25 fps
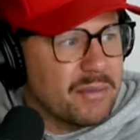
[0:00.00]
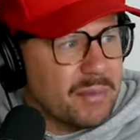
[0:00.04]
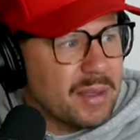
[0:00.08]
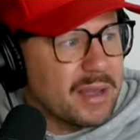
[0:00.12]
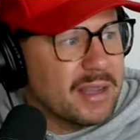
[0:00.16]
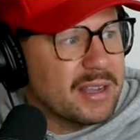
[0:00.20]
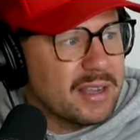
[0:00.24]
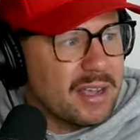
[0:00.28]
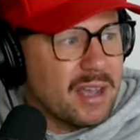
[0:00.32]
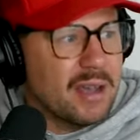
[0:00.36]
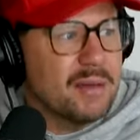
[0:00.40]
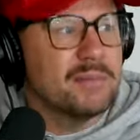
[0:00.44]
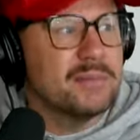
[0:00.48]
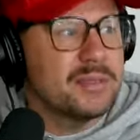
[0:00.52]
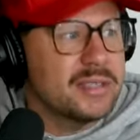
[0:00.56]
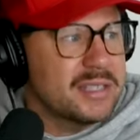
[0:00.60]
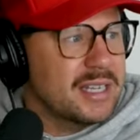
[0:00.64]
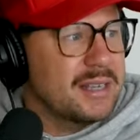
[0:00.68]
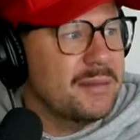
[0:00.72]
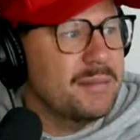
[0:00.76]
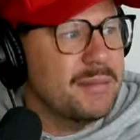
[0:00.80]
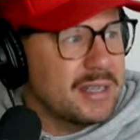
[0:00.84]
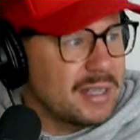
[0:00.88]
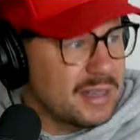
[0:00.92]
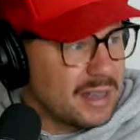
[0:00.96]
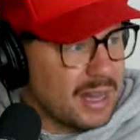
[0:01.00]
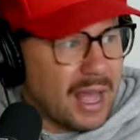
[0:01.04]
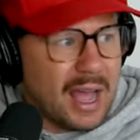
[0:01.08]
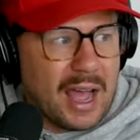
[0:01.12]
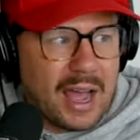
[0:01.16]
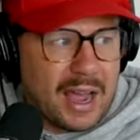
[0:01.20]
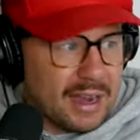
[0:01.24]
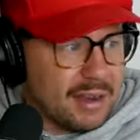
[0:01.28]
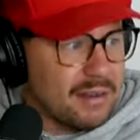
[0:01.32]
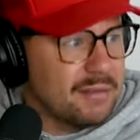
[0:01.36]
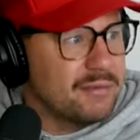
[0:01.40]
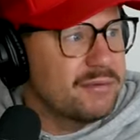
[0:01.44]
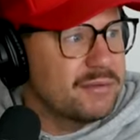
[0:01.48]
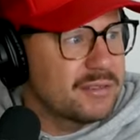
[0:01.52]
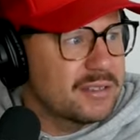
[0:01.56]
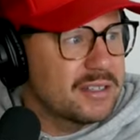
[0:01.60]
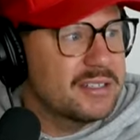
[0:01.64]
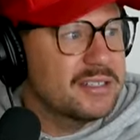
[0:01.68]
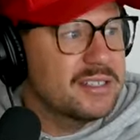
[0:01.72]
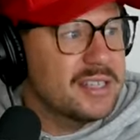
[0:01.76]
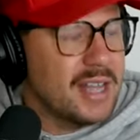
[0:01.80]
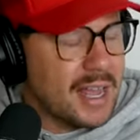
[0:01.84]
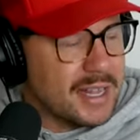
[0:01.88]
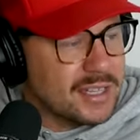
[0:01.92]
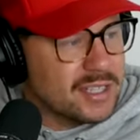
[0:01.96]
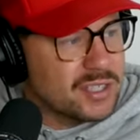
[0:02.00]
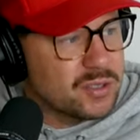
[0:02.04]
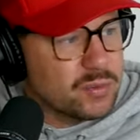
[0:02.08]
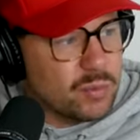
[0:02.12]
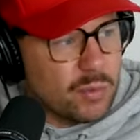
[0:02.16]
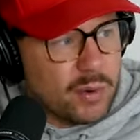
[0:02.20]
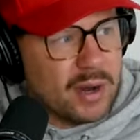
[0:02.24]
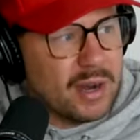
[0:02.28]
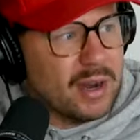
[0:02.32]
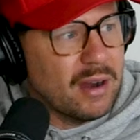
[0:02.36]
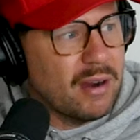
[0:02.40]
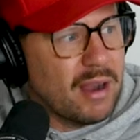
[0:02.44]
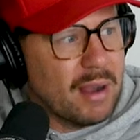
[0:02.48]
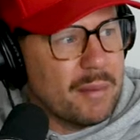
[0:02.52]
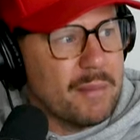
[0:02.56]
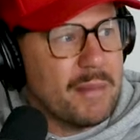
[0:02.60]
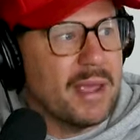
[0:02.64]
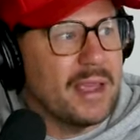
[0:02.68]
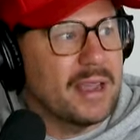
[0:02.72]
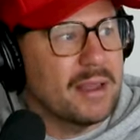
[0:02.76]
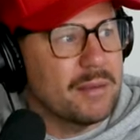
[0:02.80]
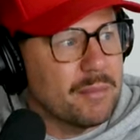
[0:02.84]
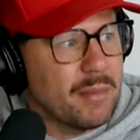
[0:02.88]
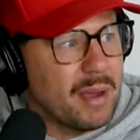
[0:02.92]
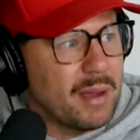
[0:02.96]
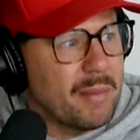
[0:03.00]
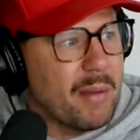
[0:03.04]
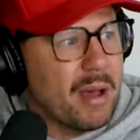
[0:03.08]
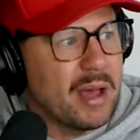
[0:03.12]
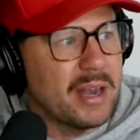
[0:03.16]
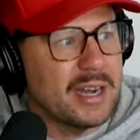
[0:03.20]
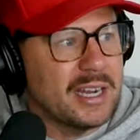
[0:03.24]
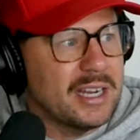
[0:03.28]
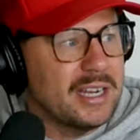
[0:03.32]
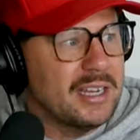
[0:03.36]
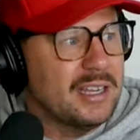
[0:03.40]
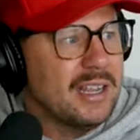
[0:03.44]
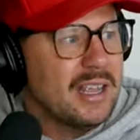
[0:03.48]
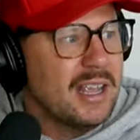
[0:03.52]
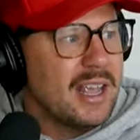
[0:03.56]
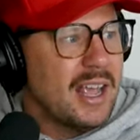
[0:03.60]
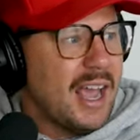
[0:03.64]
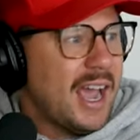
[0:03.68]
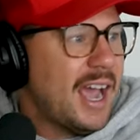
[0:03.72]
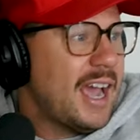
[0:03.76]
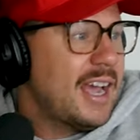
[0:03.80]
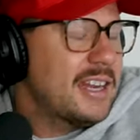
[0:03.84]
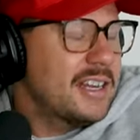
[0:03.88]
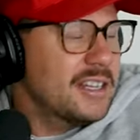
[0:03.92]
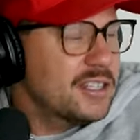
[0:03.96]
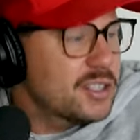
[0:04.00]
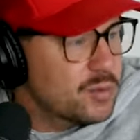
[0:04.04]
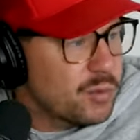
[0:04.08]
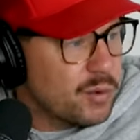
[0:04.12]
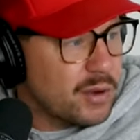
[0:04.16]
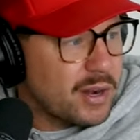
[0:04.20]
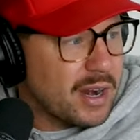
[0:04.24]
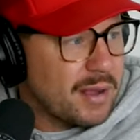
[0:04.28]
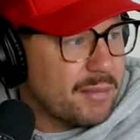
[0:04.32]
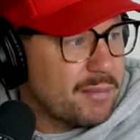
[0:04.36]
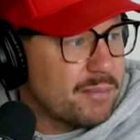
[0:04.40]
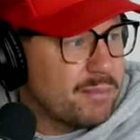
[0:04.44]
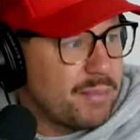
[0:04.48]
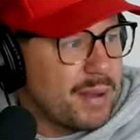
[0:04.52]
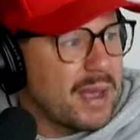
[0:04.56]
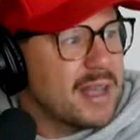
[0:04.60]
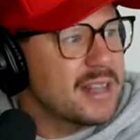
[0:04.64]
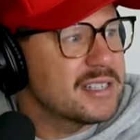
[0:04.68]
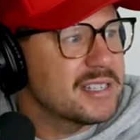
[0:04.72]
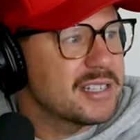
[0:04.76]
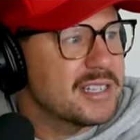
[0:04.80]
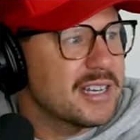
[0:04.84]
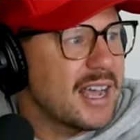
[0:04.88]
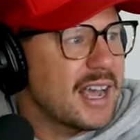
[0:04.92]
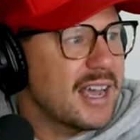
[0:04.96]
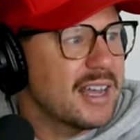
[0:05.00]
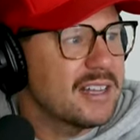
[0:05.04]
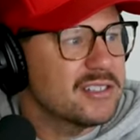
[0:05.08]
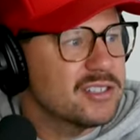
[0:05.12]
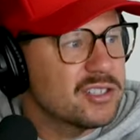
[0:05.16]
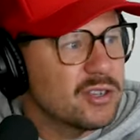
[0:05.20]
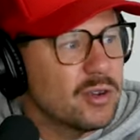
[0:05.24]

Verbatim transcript: I'm like, come see me live because right. that's where I make my money and it's what I'm best at.